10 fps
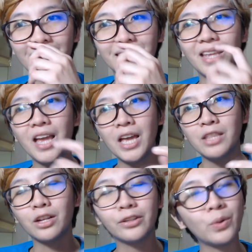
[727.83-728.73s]
and
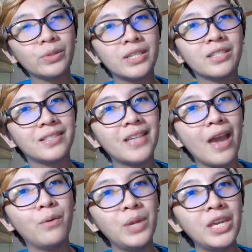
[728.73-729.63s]
the closest
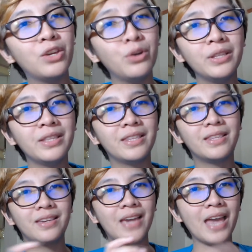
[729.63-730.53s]
that we could
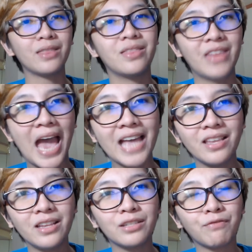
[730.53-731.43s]
get that
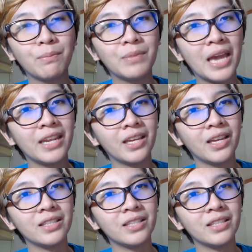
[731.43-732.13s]
is from getting